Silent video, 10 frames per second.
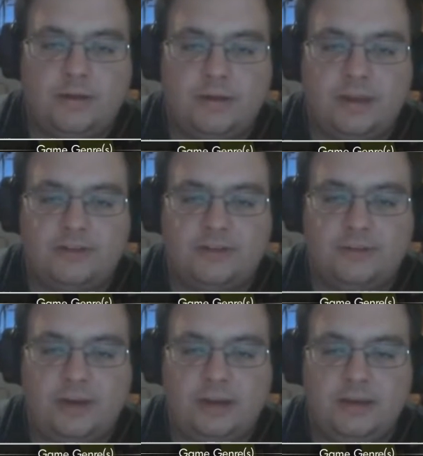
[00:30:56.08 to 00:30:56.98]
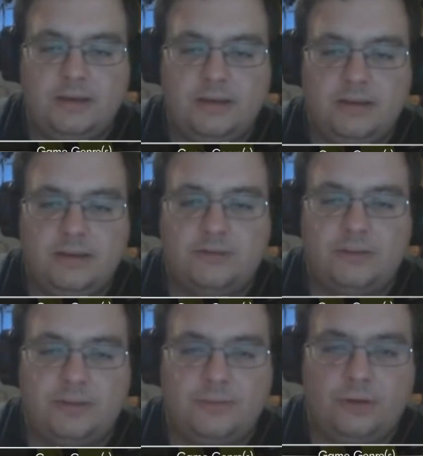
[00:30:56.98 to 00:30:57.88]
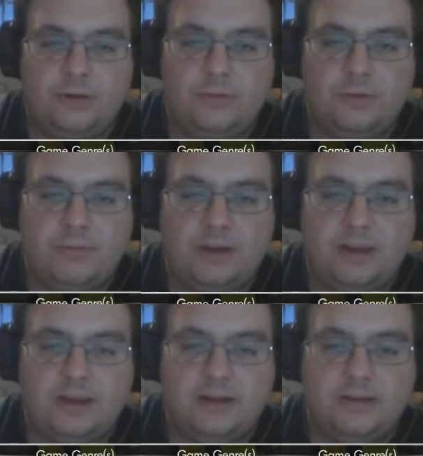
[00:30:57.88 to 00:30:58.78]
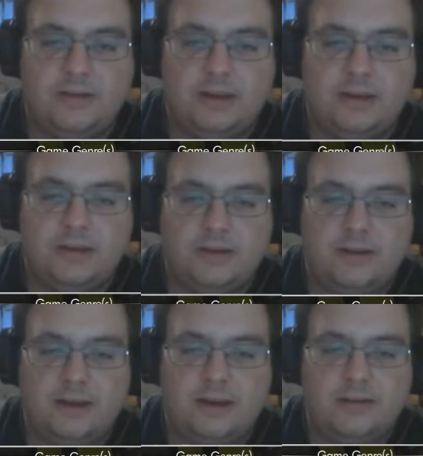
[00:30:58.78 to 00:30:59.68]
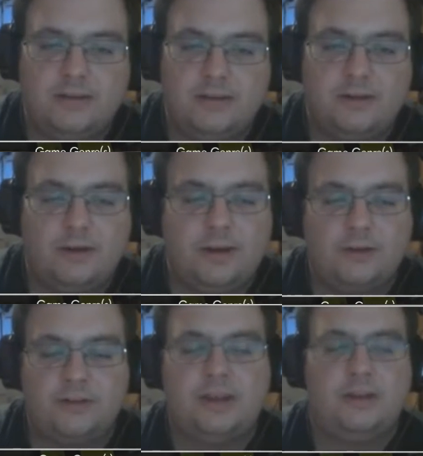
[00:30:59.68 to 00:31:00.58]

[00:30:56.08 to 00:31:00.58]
Alright, on the next screen, this red wall wouldn't be there if I didn't die. So I